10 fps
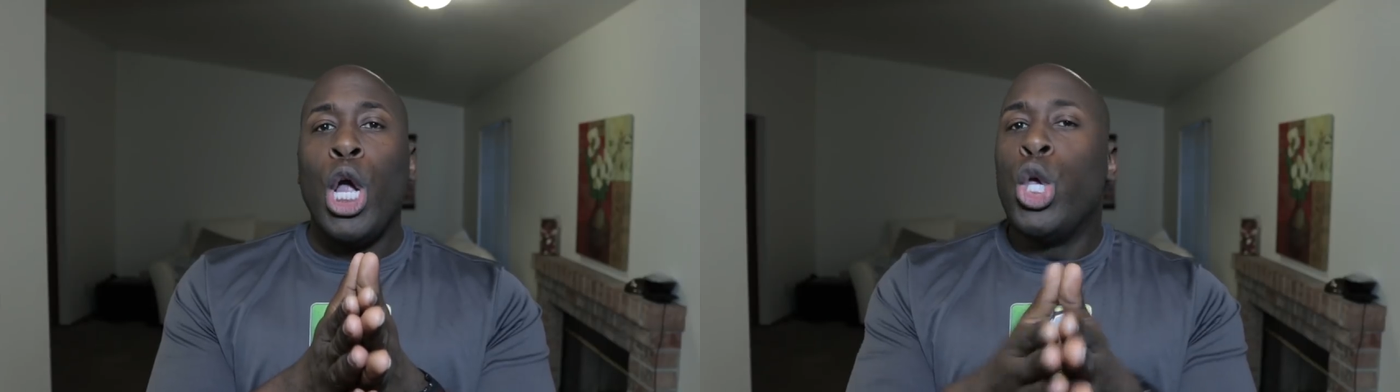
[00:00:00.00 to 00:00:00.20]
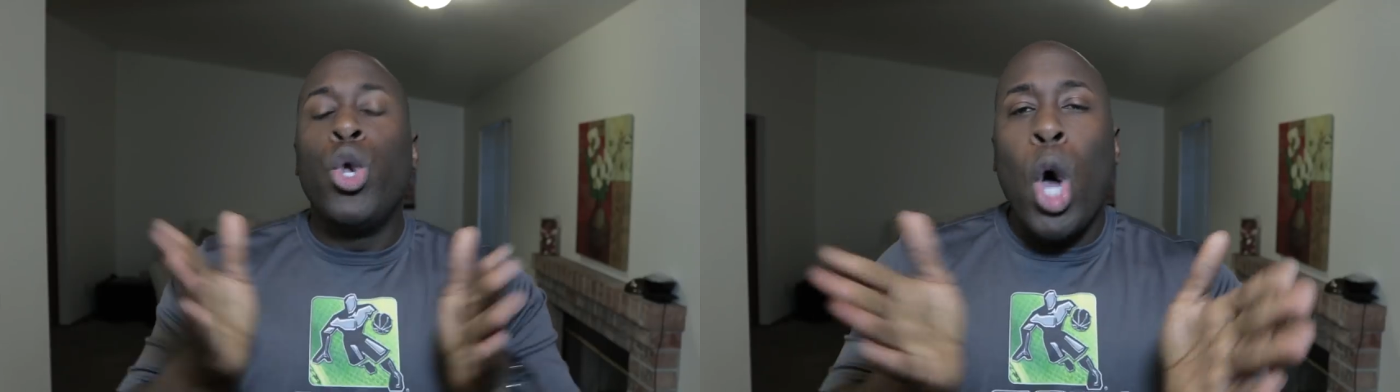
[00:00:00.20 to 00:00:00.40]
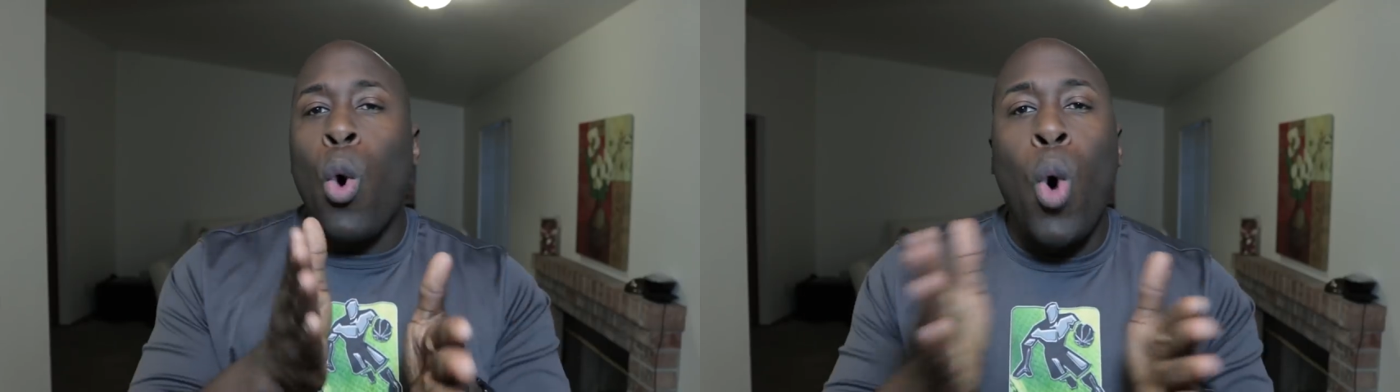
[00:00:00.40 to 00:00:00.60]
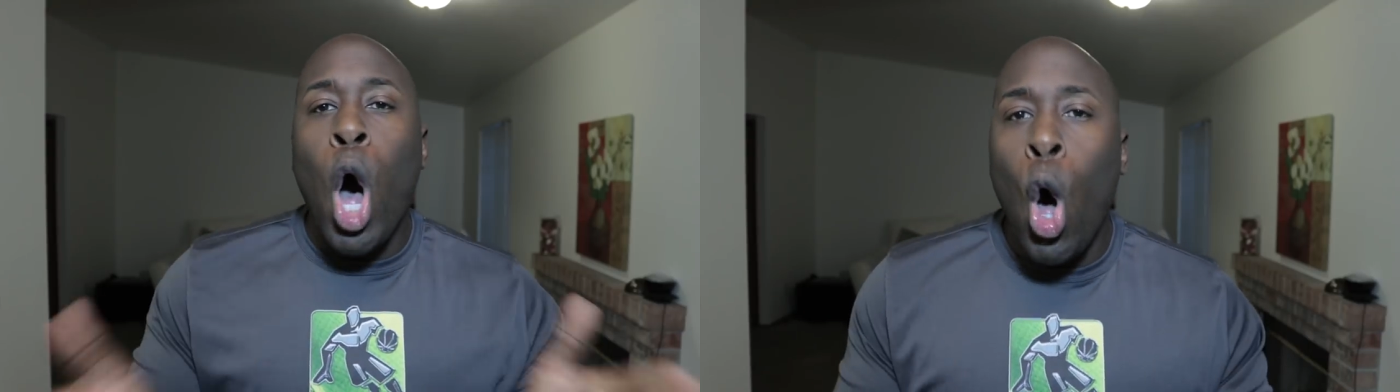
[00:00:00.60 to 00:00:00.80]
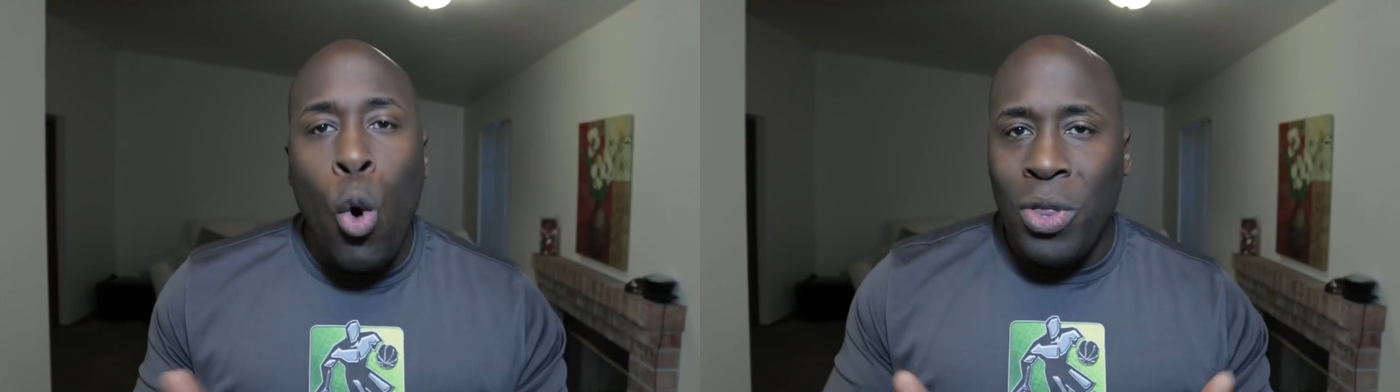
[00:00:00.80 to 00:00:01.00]
you don't
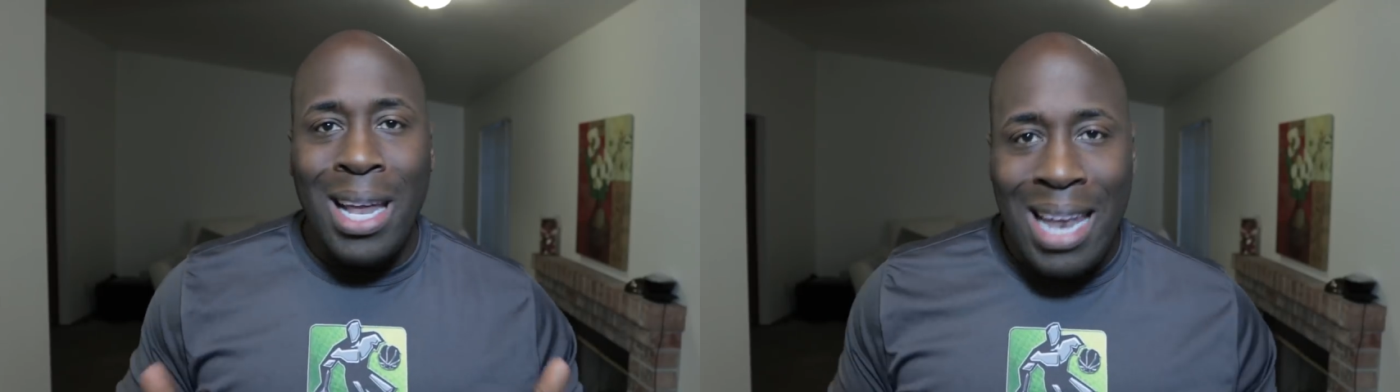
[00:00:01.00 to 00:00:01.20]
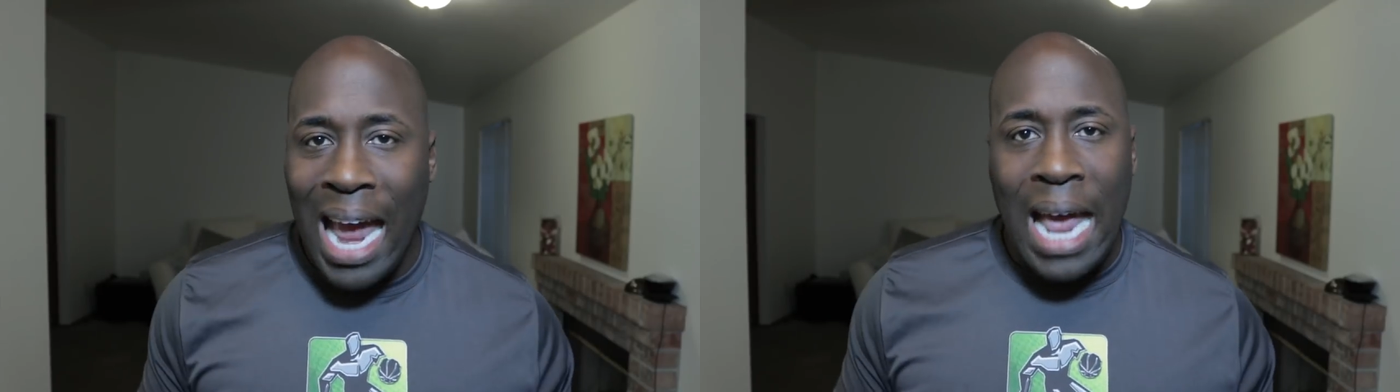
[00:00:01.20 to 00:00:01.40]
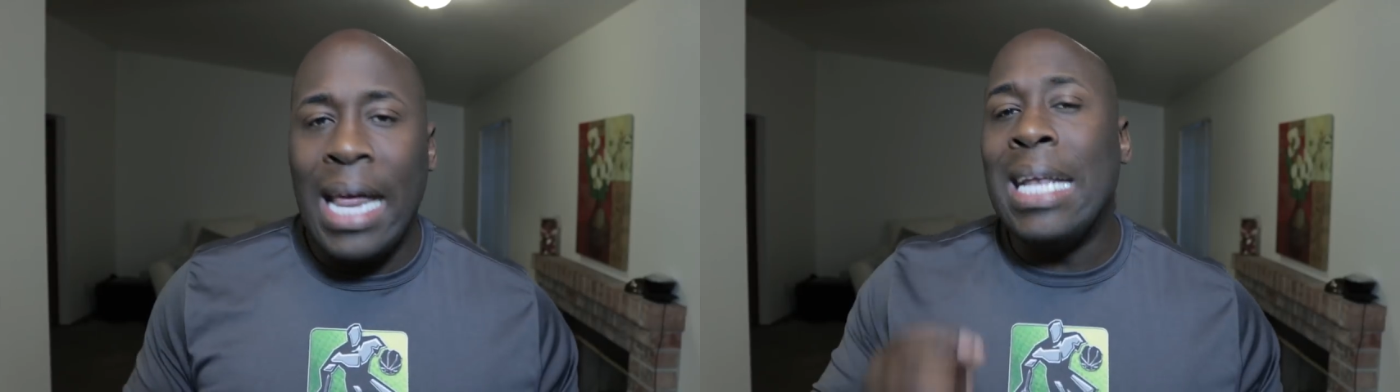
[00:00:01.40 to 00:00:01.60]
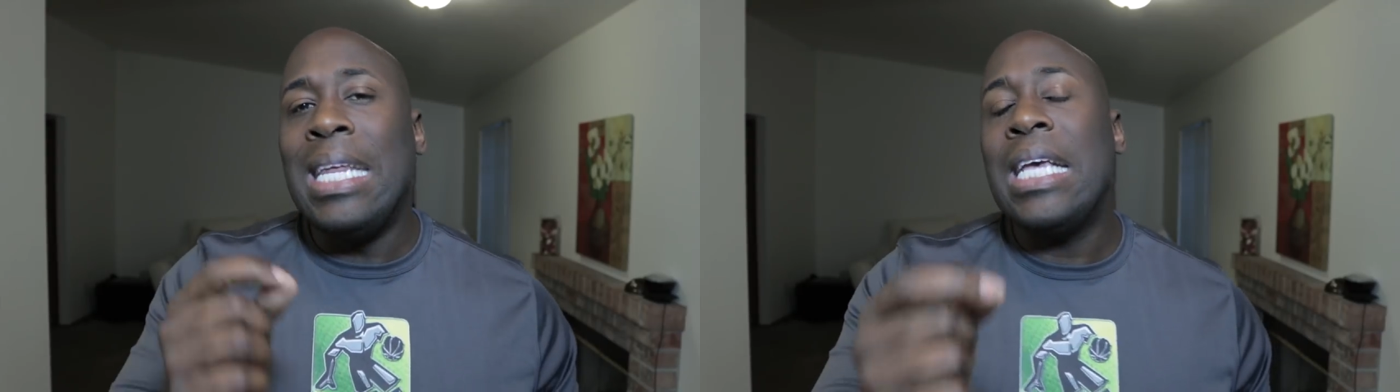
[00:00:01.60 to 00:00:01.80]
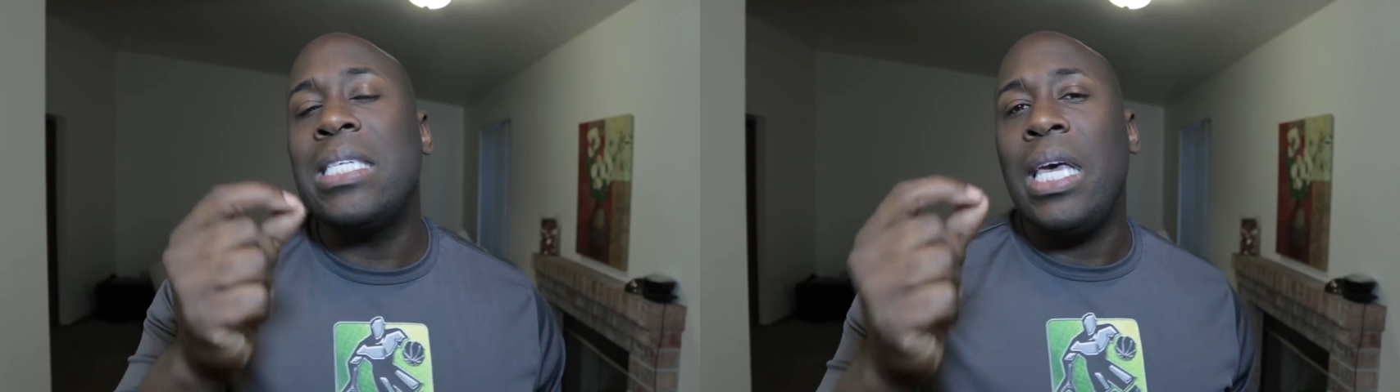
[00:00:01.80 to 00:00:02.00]
own the land. In
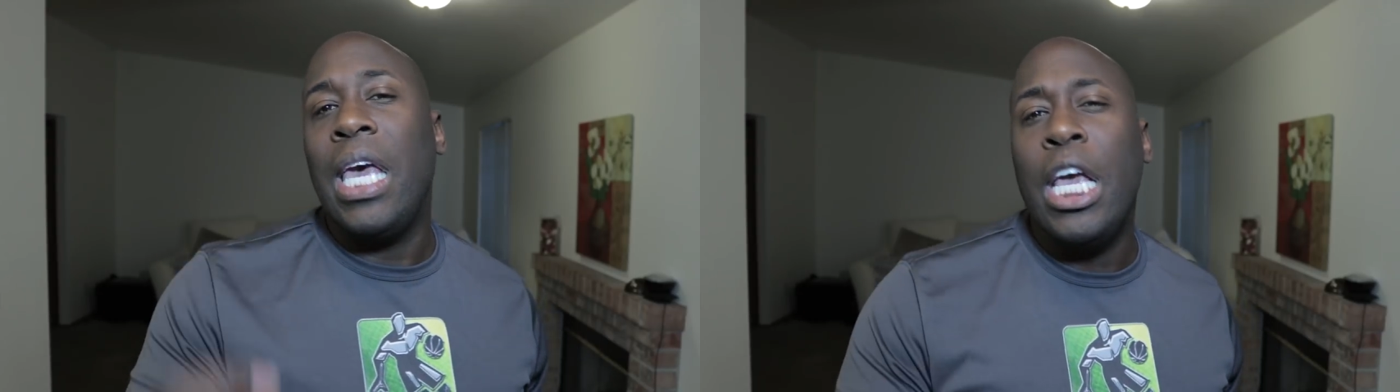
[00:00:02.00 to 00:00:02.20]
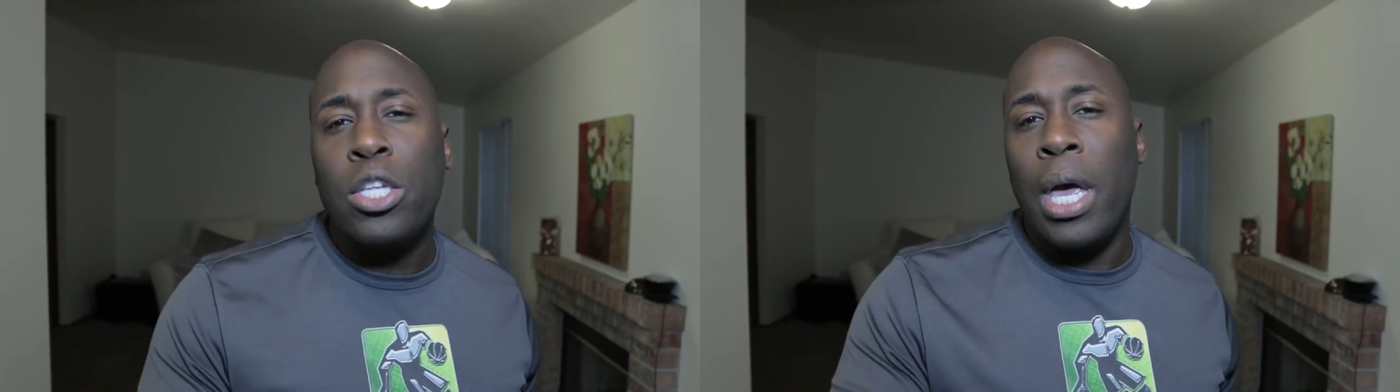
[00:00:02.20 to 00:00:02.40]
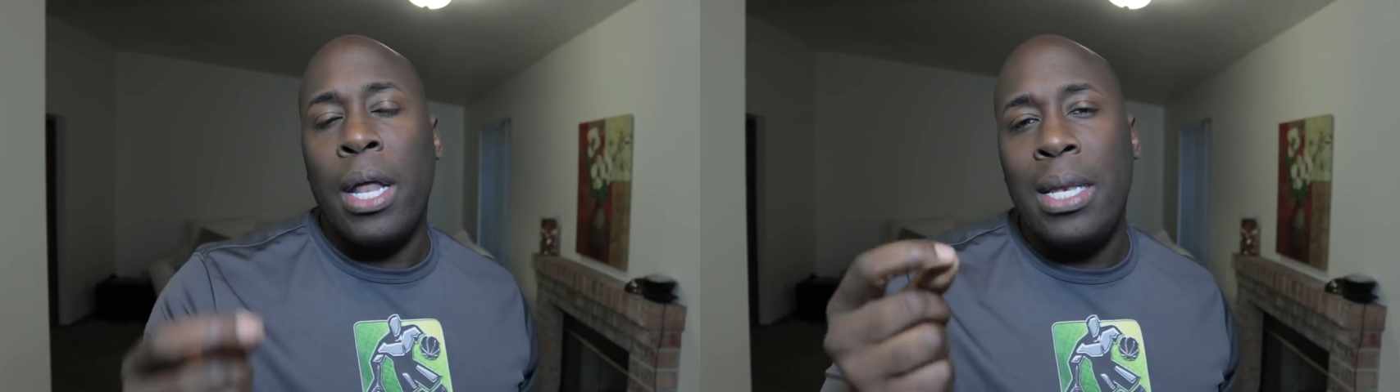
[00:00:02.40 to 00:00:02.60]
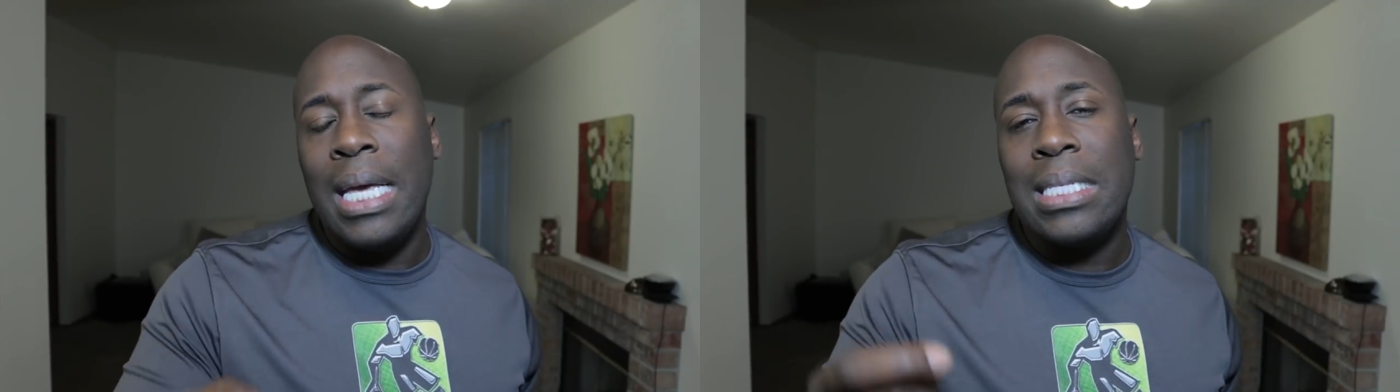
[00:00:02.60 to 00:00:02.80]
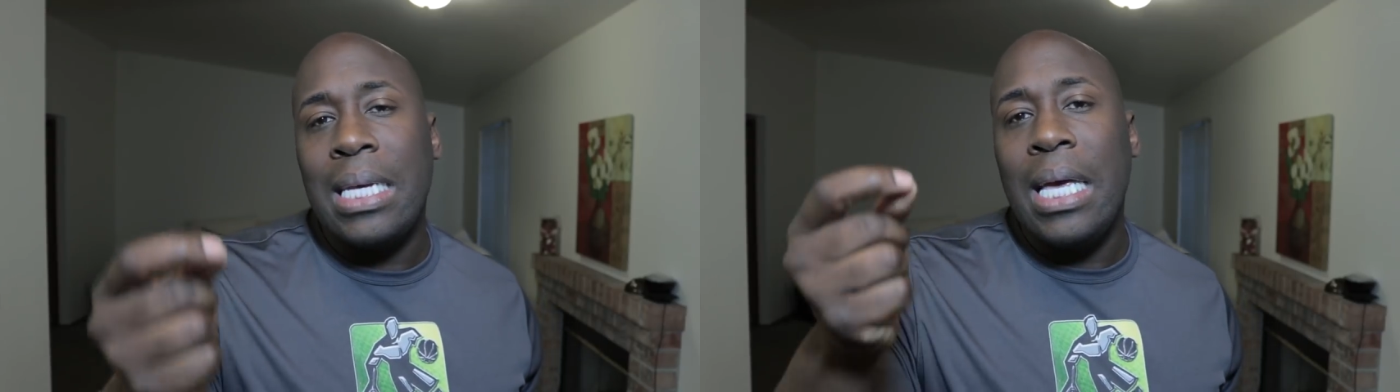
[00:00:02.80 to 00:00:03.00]
D C, he, in
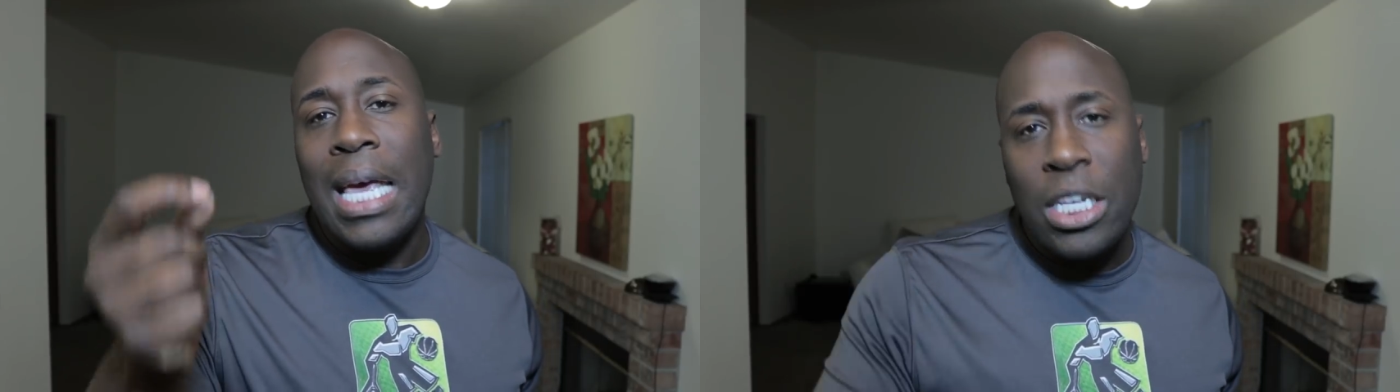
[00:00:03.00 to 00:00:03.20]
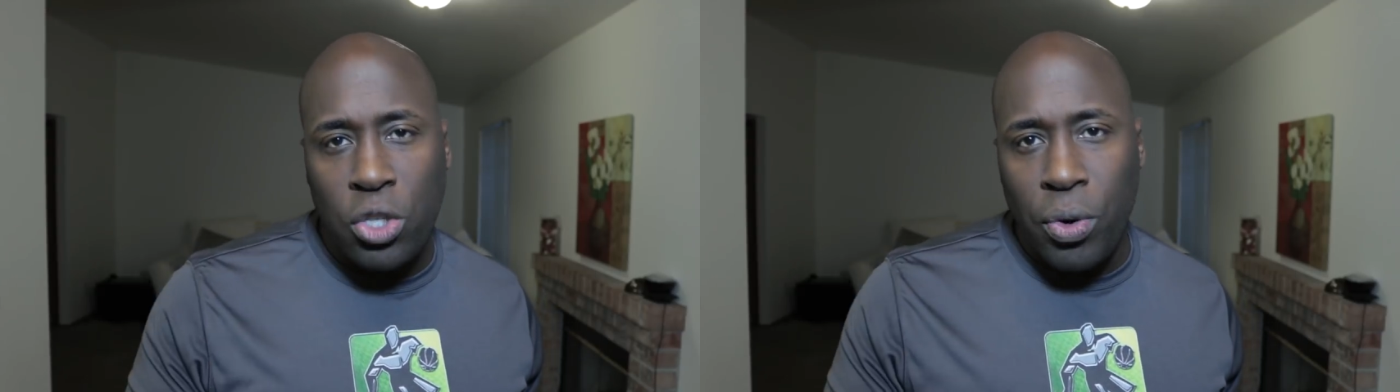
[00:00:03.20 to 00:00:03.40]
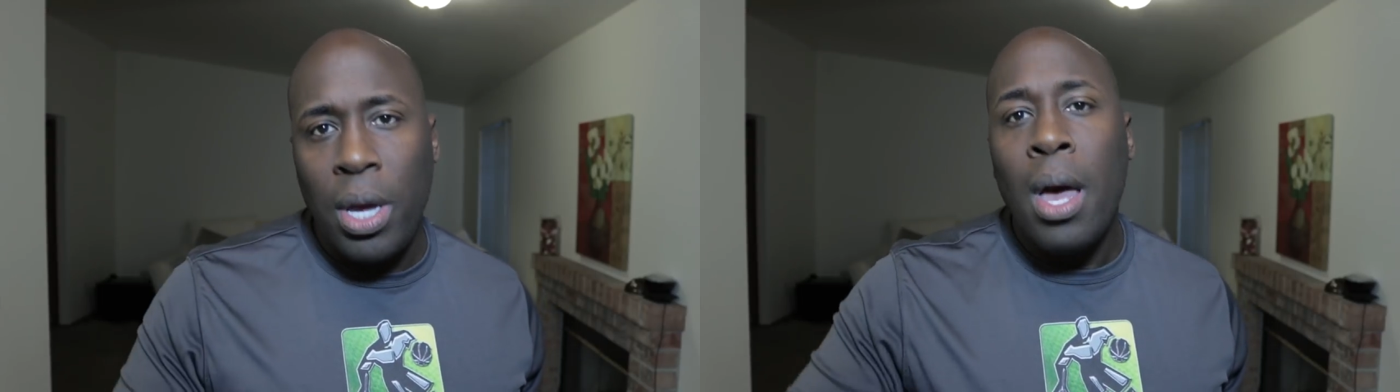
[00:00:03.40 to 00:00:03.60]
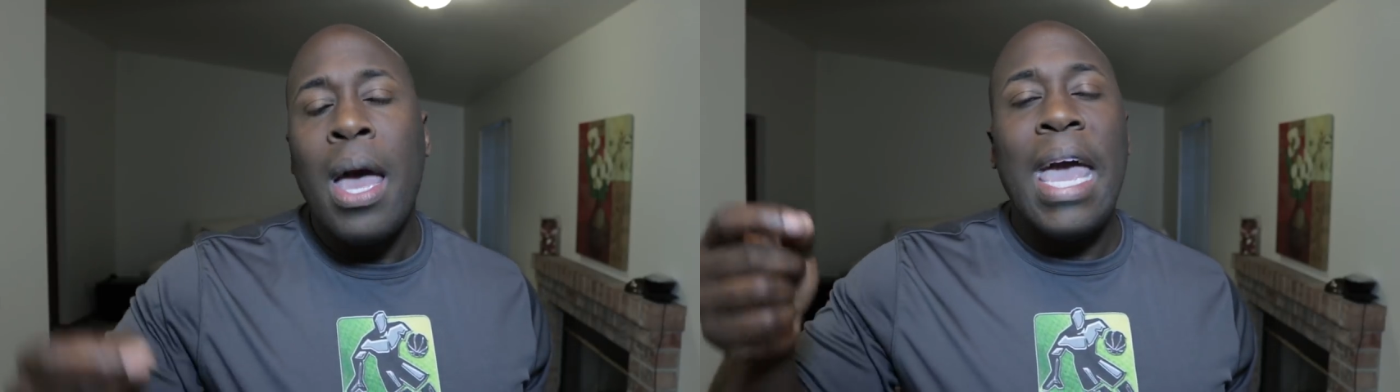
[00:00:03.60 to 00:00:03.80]
D C history,